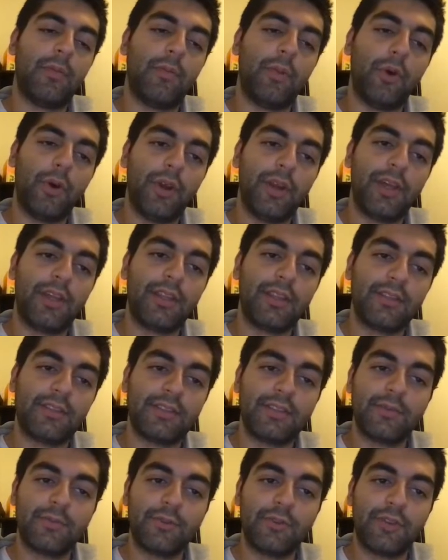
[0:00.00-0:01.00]
putting the
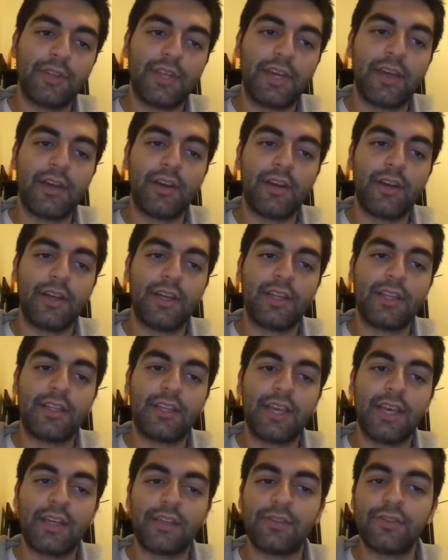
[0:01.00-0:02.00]
symbol there, it
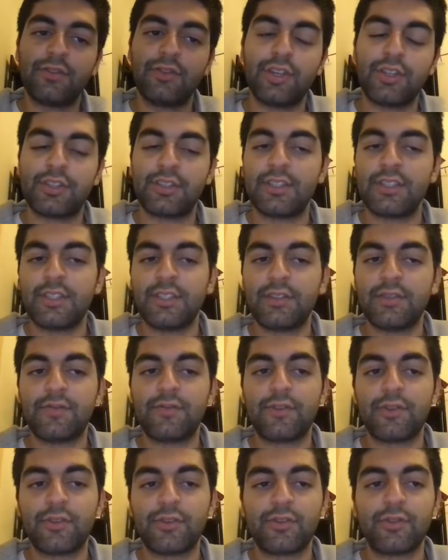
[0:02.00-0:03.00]
takes just these
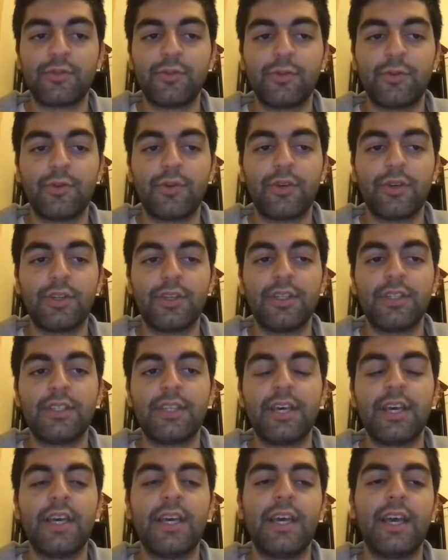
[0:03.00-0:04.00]
first two
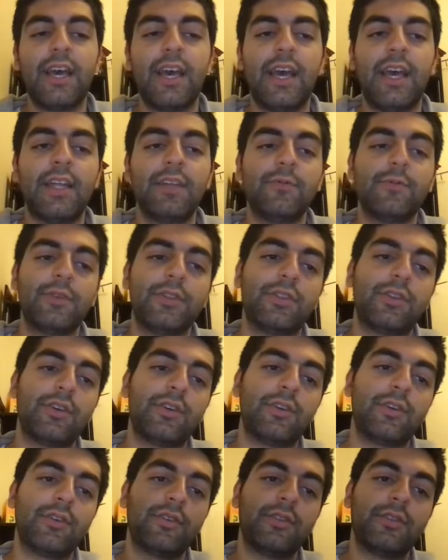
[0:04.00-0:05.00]
coordinates and
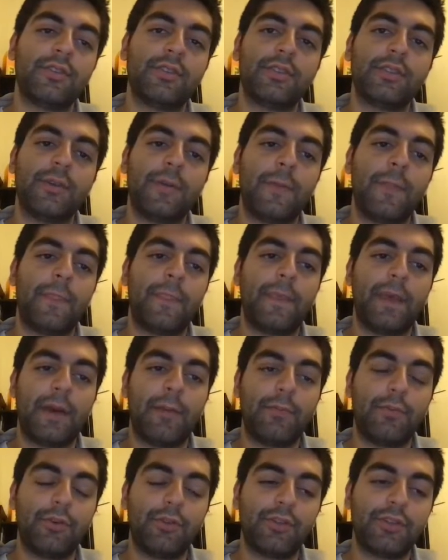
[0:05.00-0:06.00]
returns
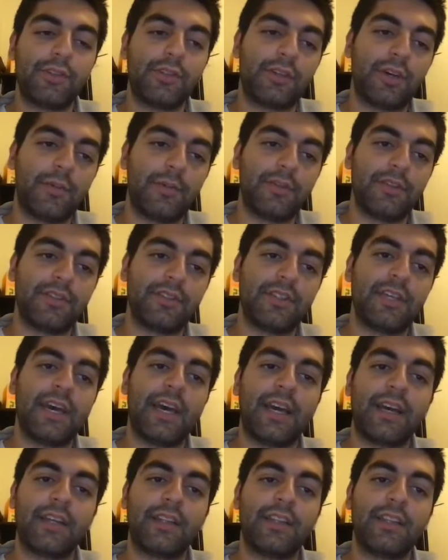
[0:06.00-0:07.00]
and puts on top of the
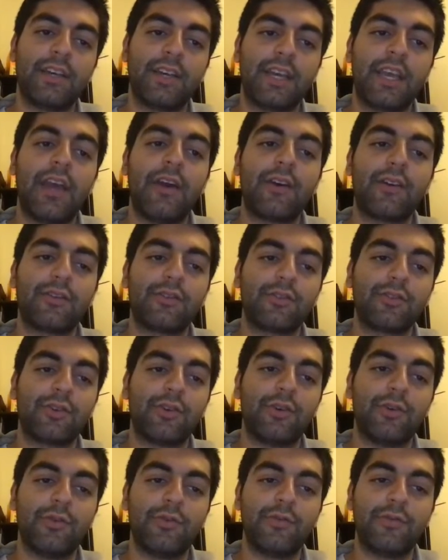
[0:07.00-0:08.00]
stack the character
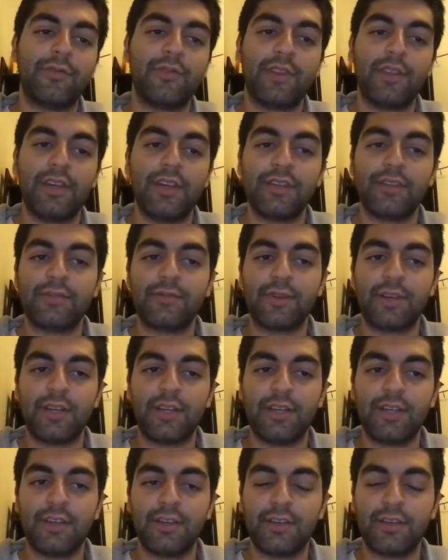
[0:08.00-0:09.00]
code for this
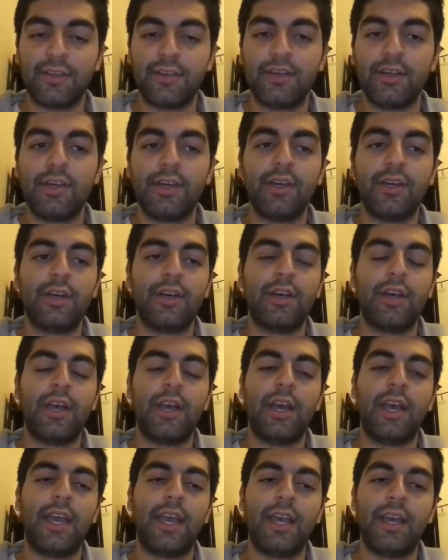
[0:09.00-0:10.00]
right here.
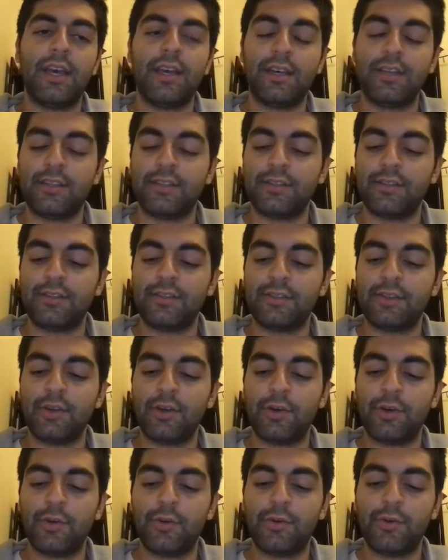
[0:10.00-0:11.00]
And
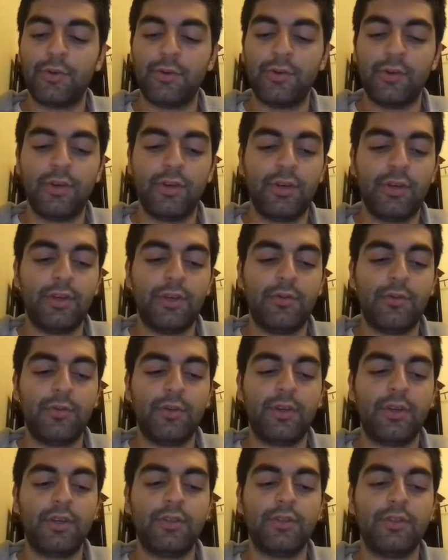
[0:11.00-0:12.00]
so
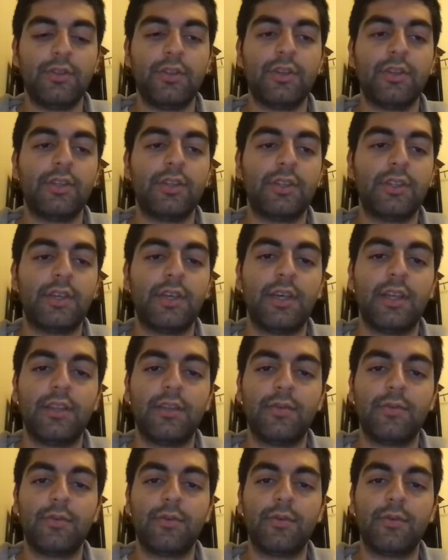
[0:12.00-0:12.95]
we can just end the